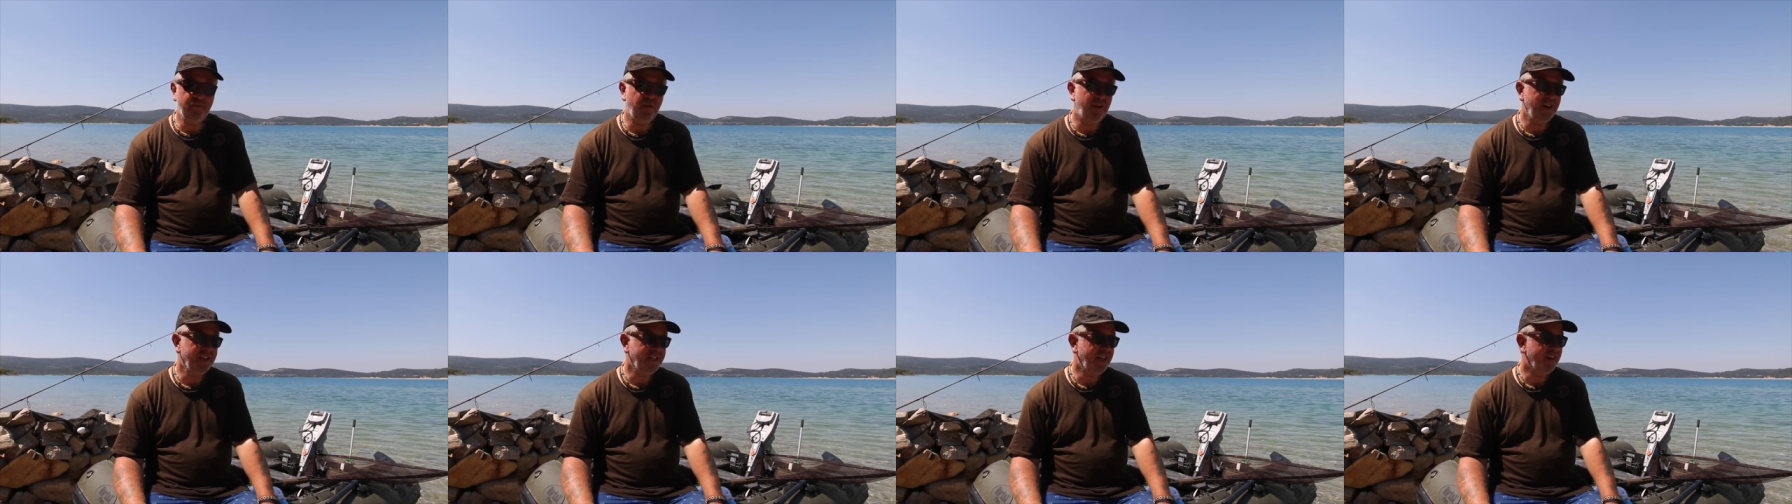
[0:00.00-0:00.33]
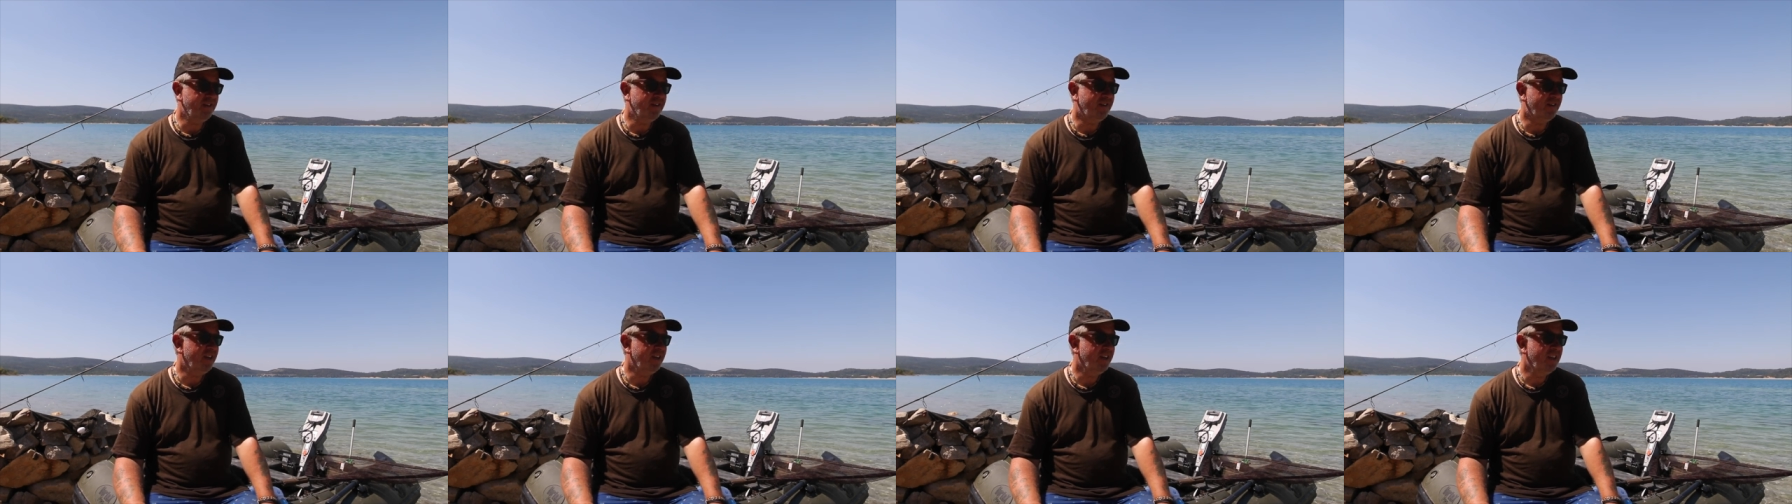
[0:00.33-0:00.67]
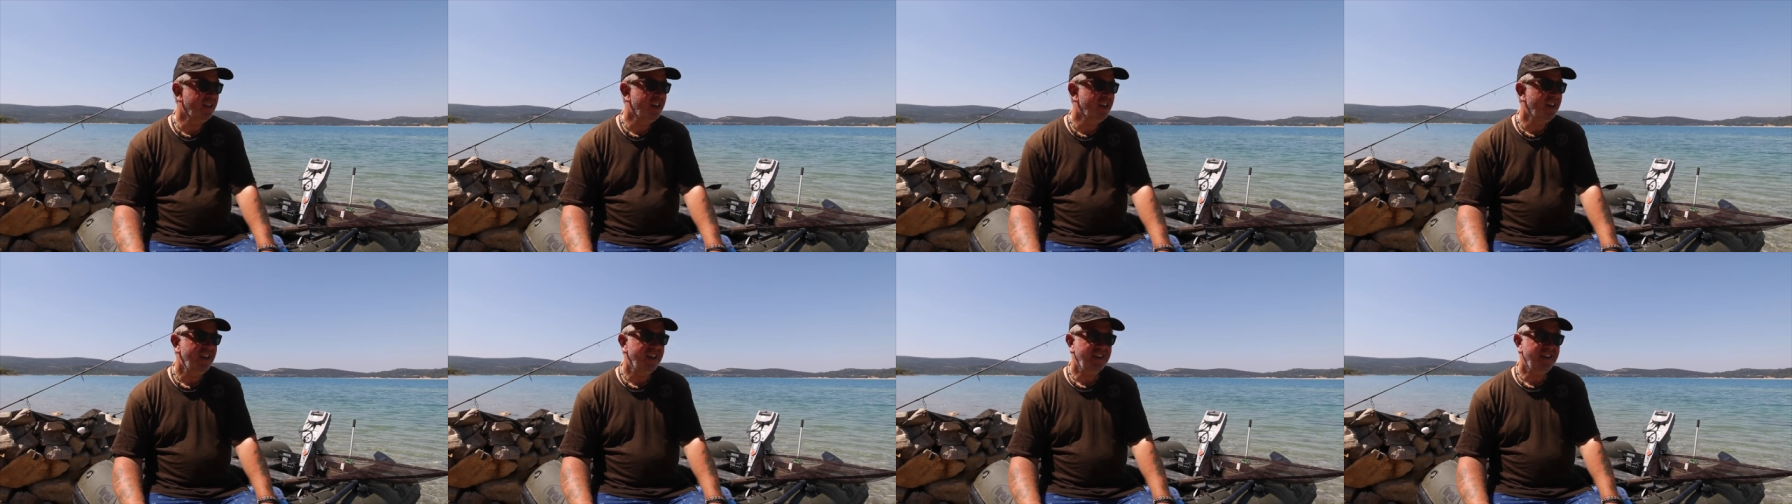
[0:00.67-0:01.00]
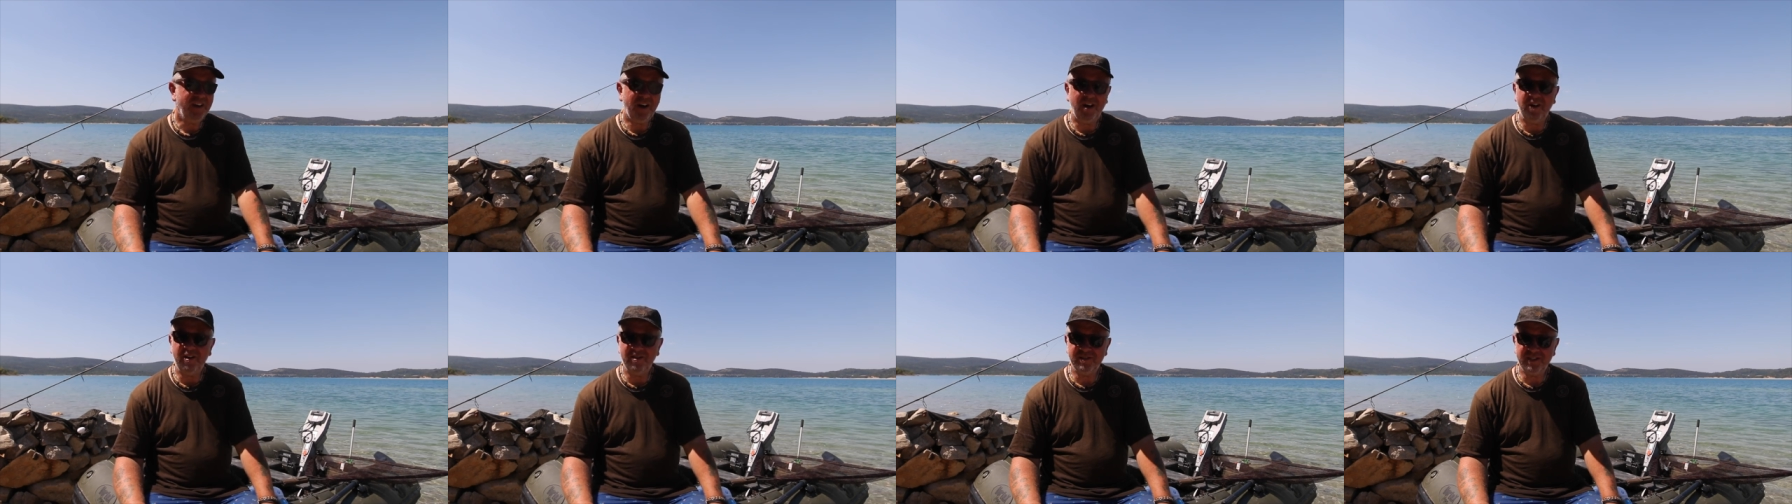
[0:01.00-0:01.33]
why don't I
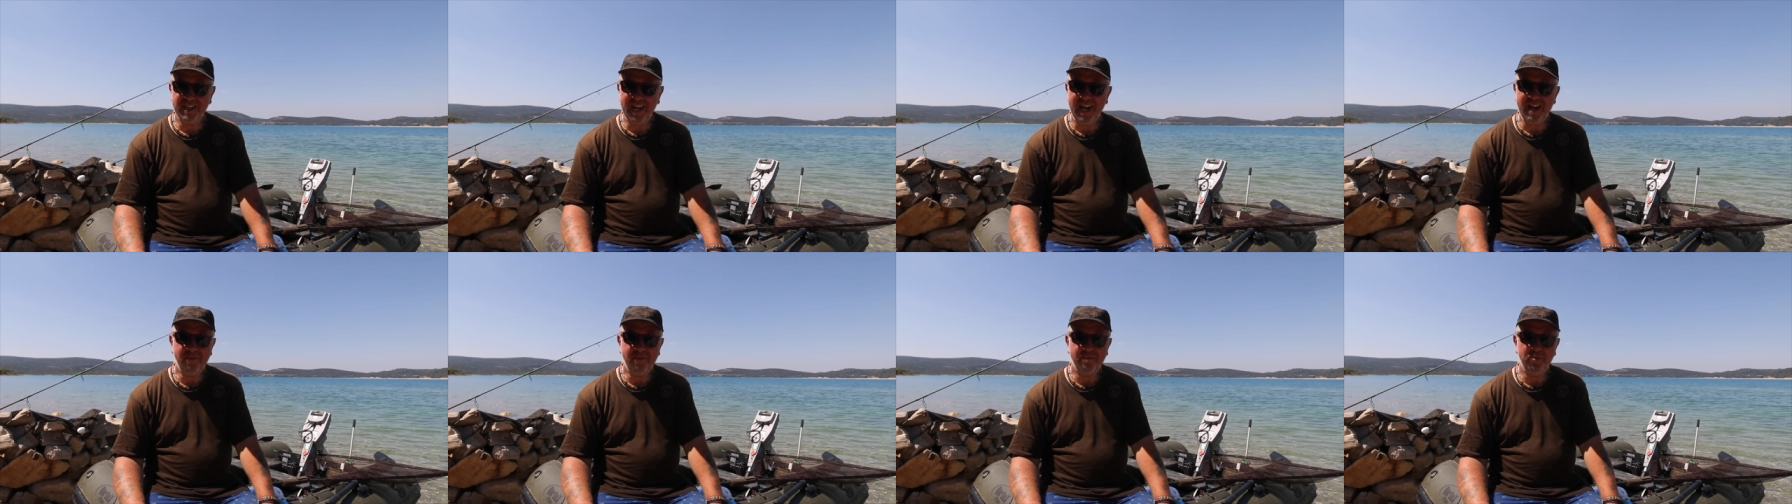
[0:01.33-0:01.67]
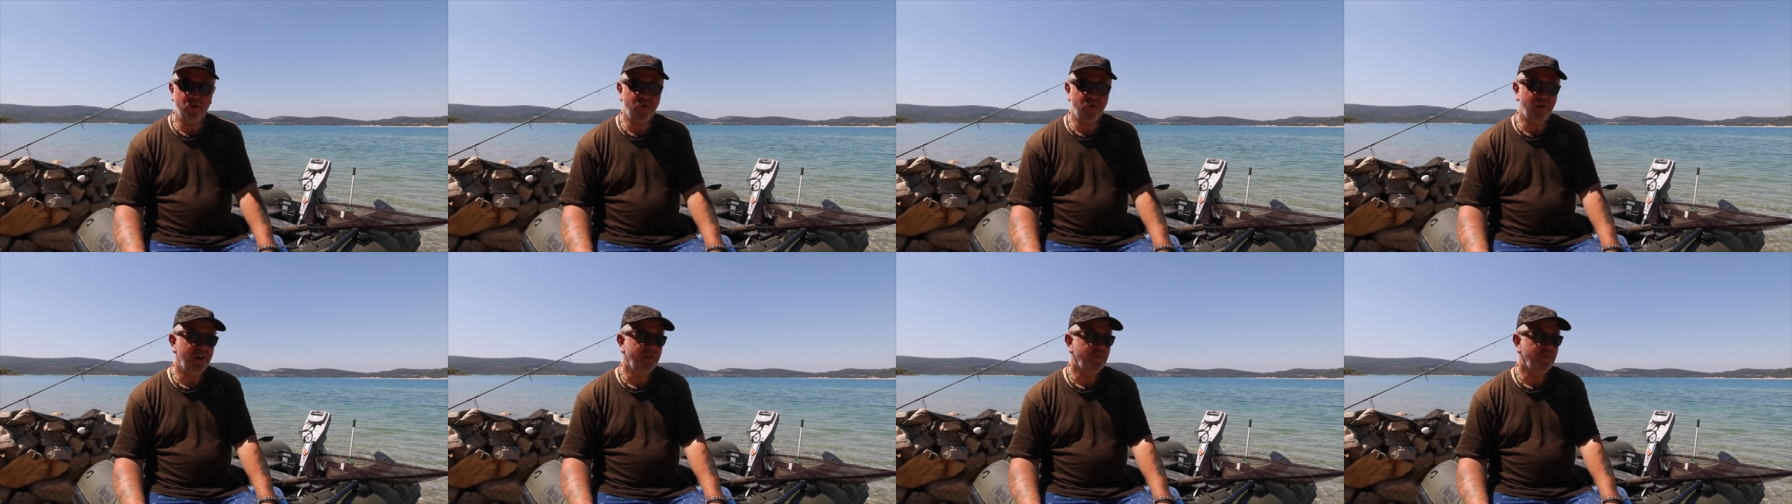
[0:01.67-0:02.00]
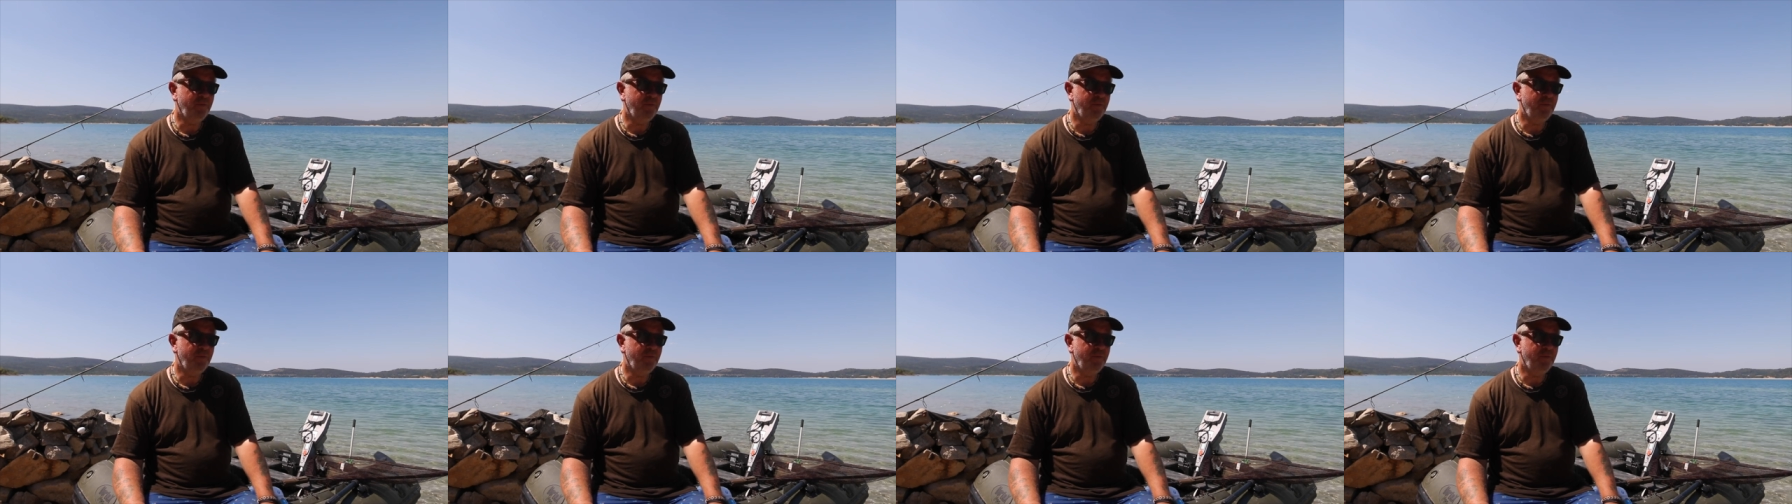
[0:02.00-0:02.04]
cast out more?